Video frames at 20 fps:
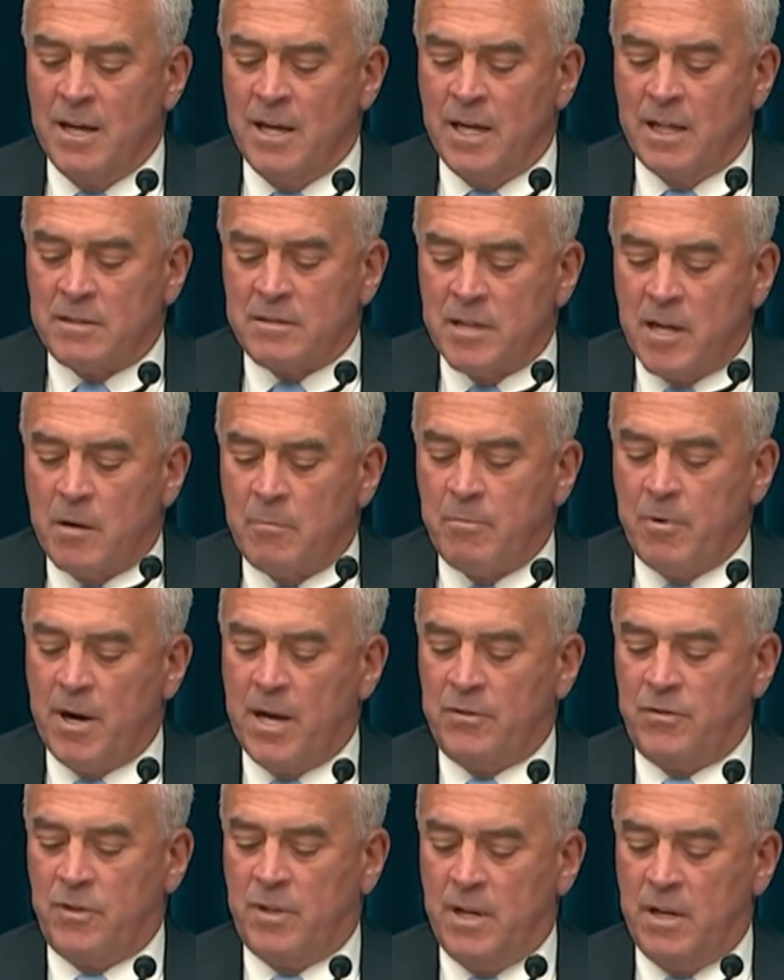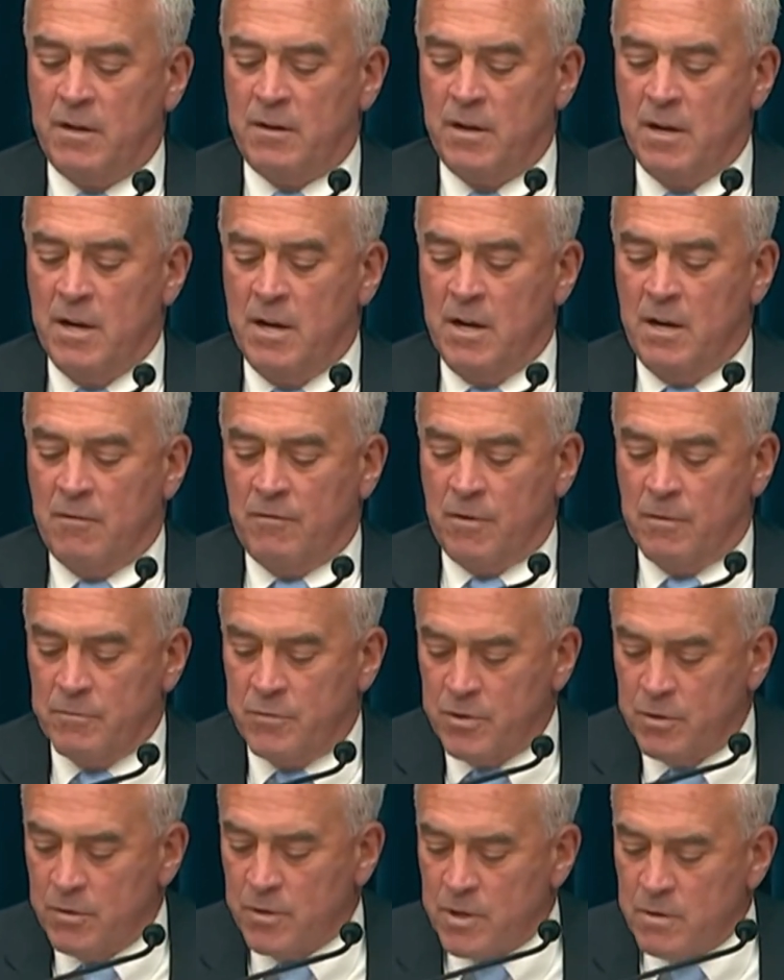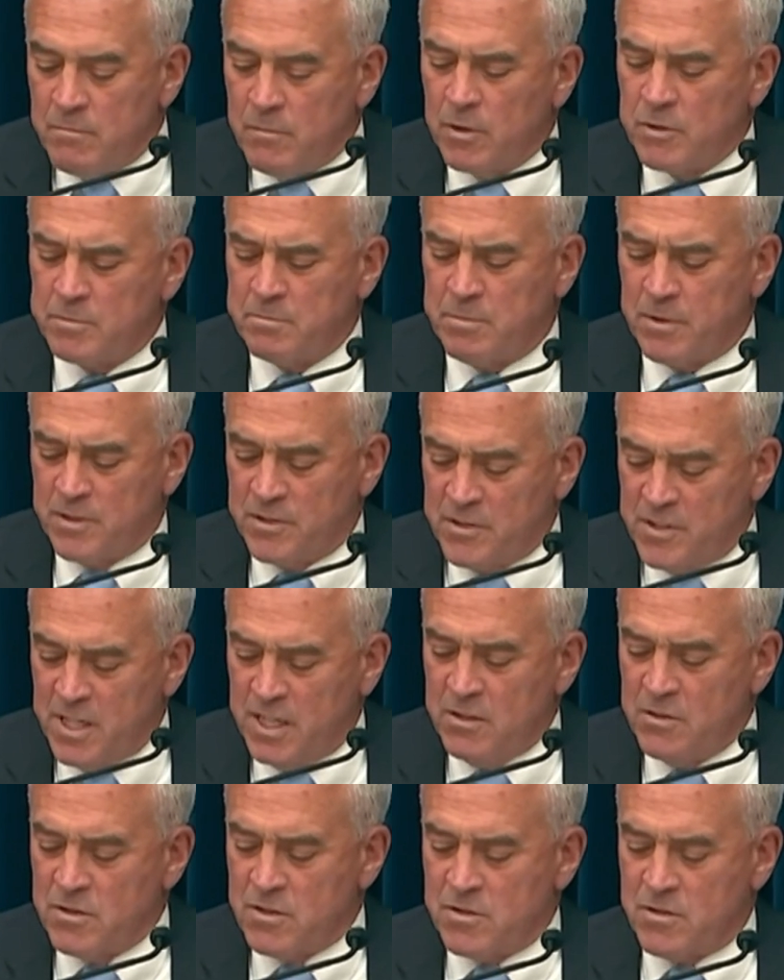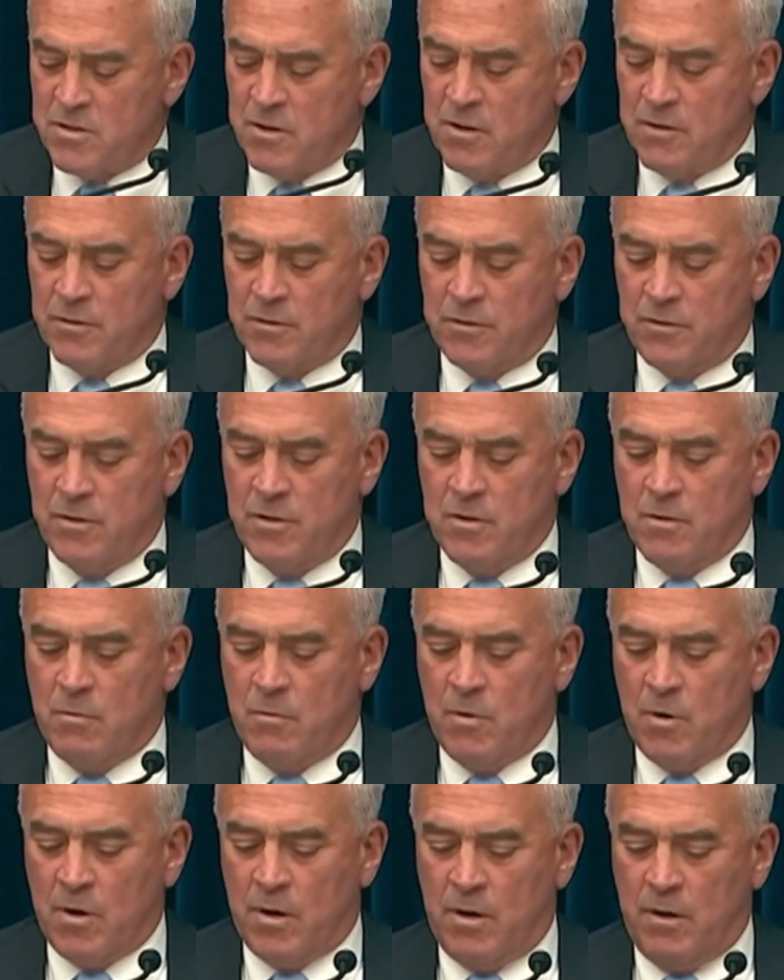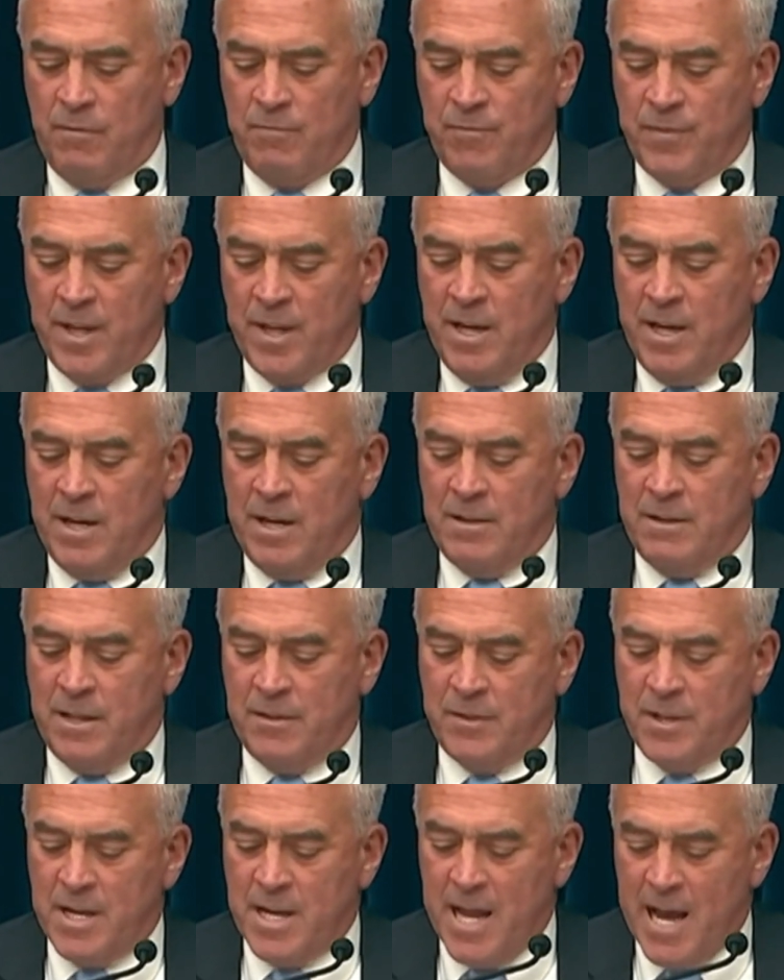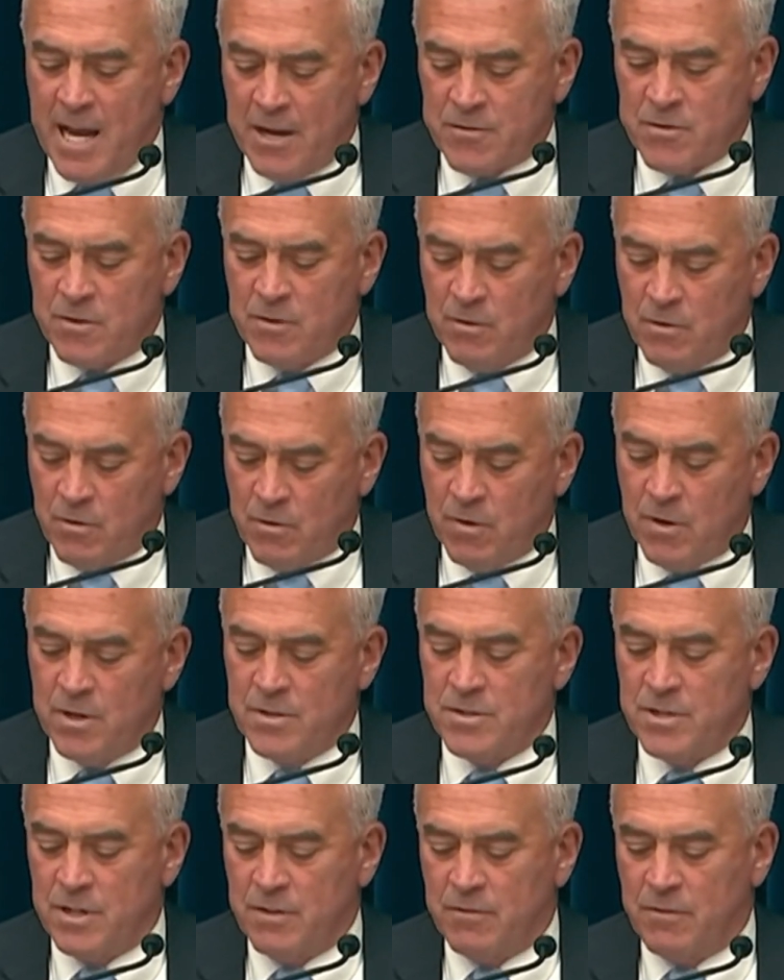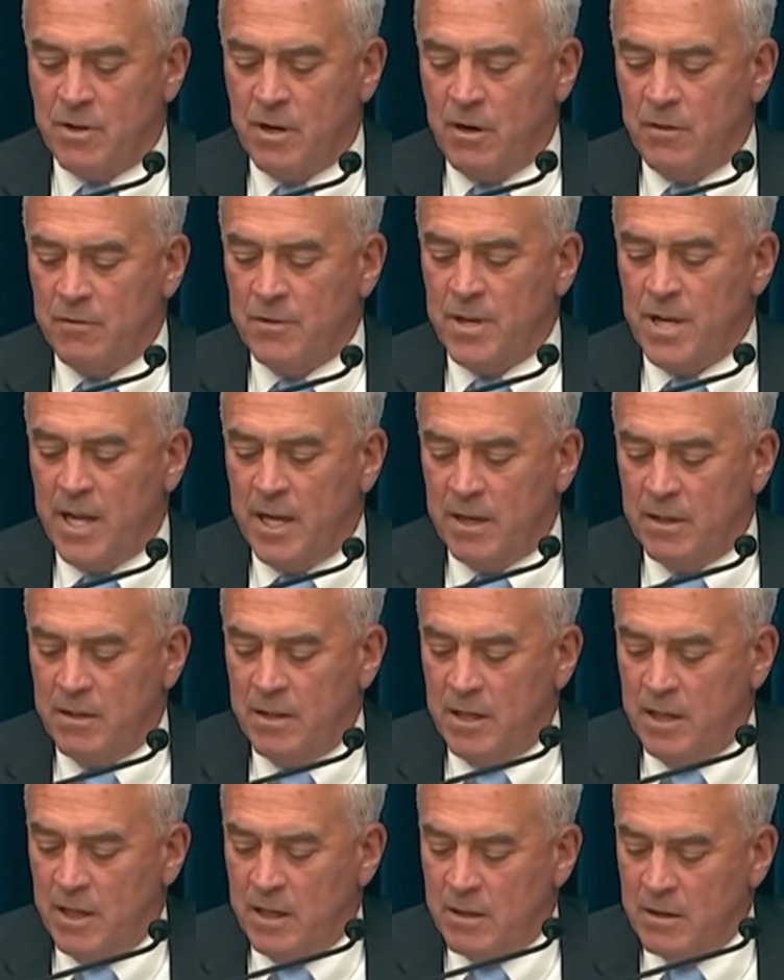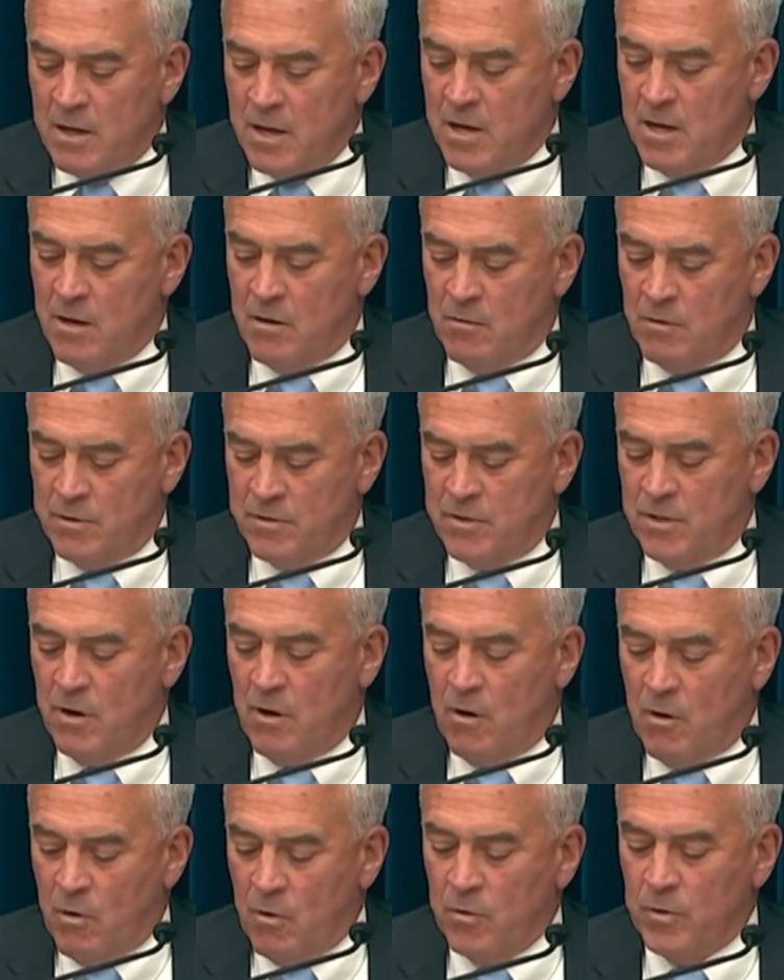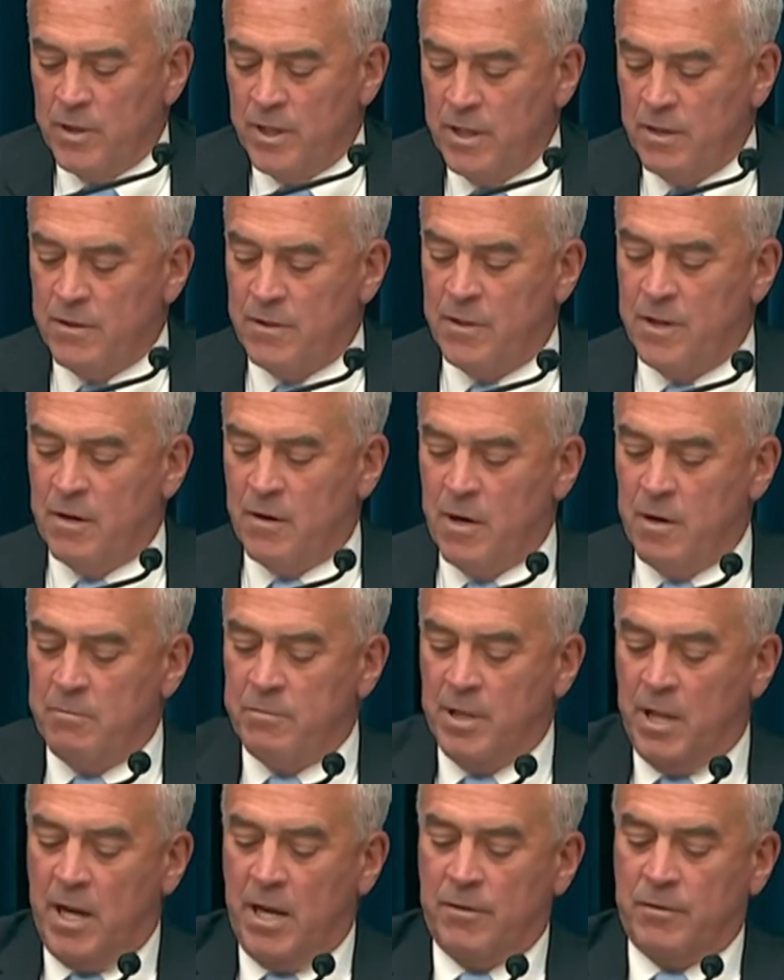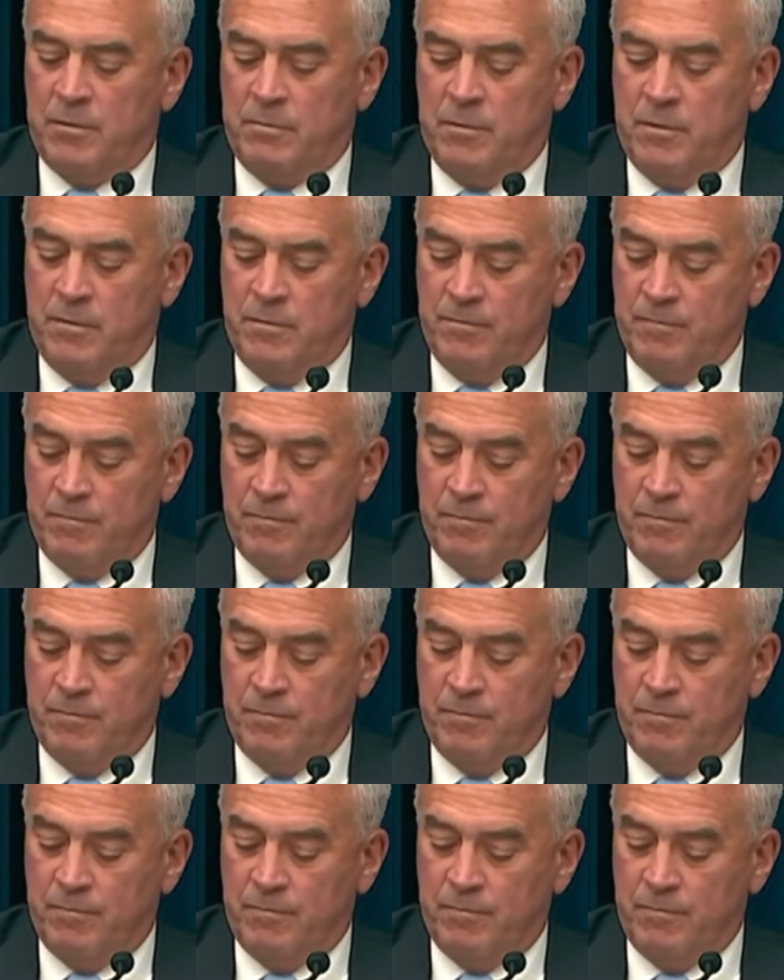it set a precedent from two of the most prestigious journals in the world that the natural origin of COVID-19 was the only theory plausible.